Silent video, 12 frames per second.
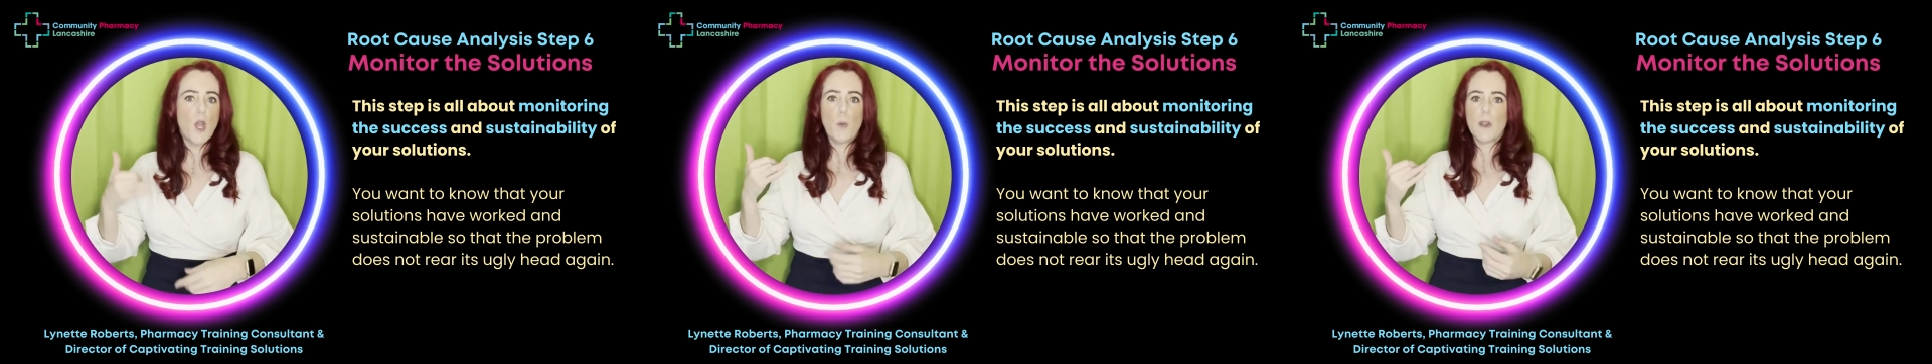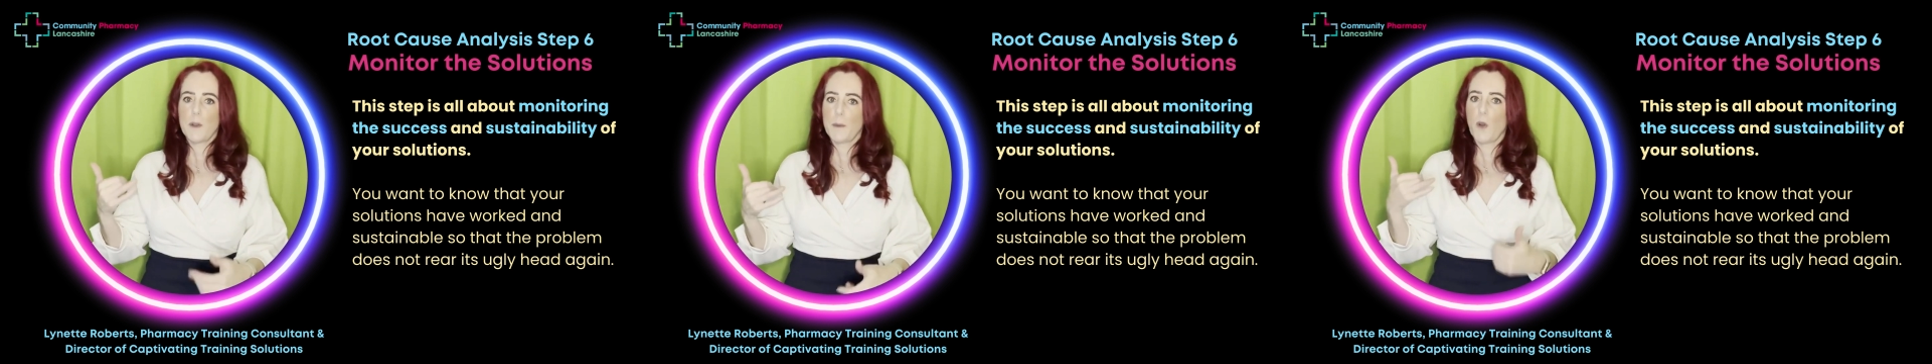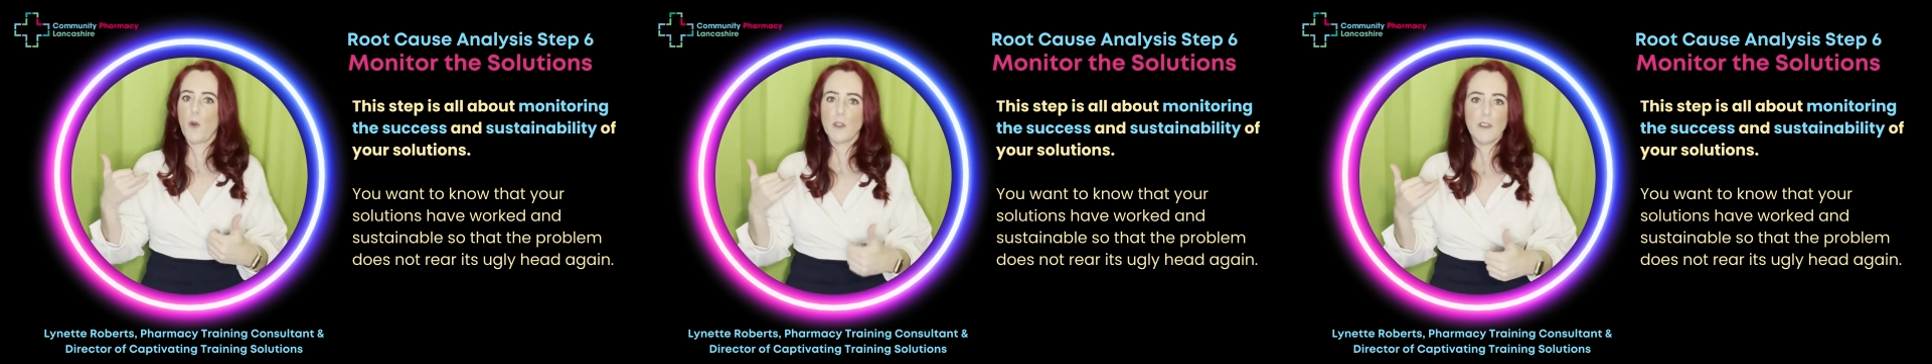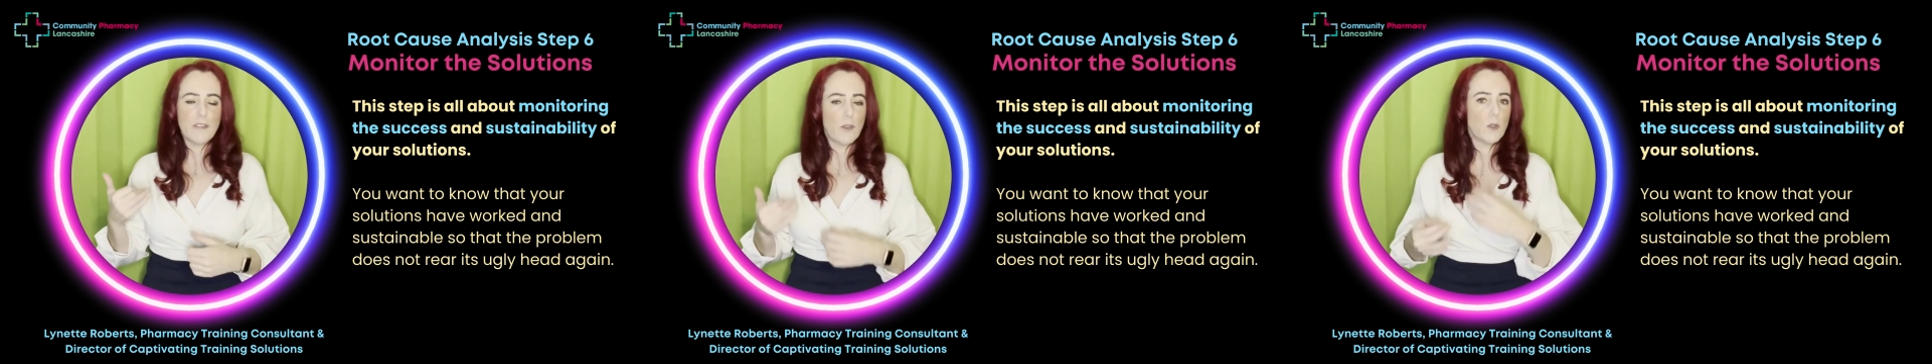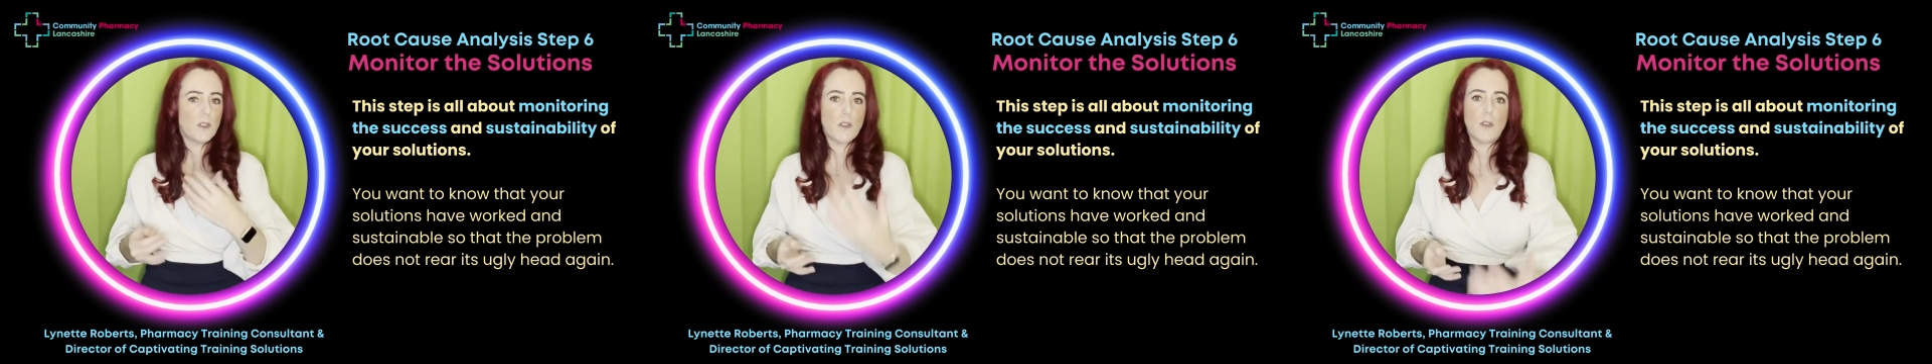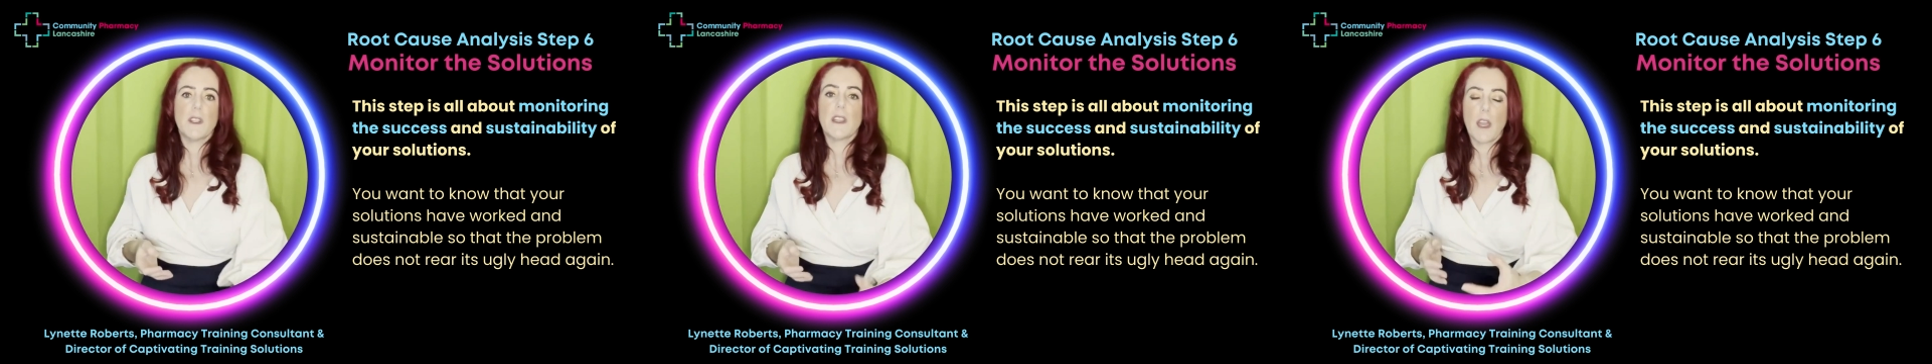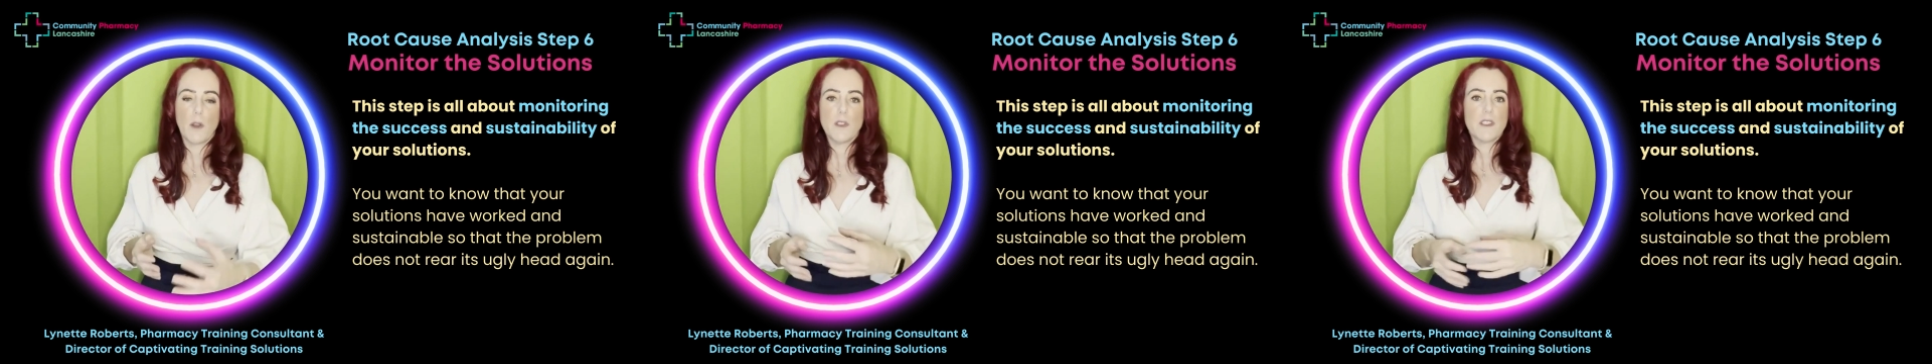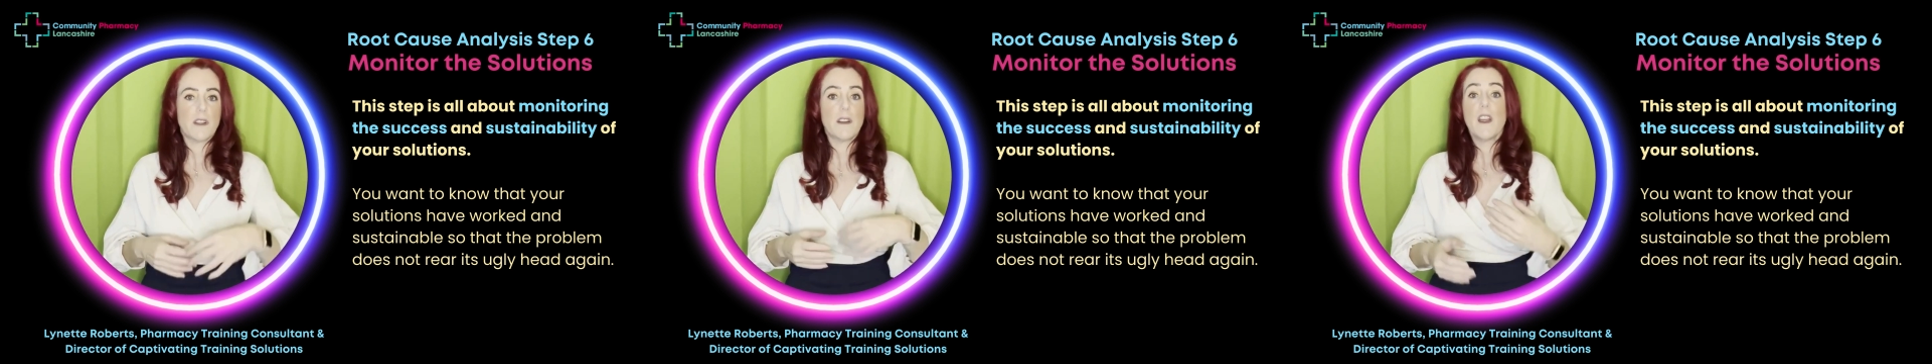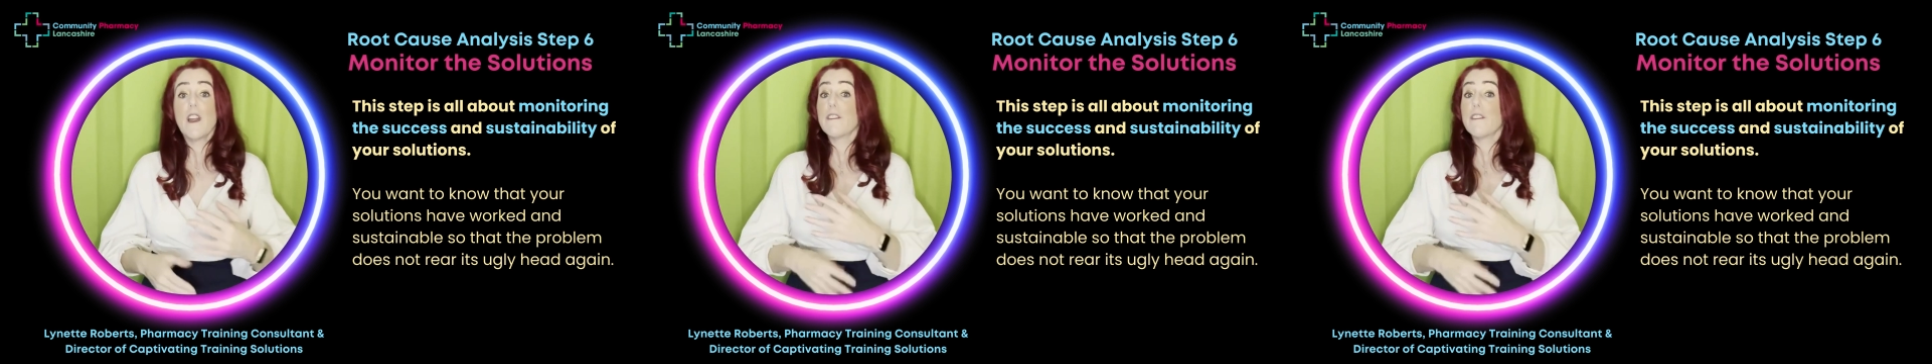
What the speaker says: whether it be on the phone or on the counter,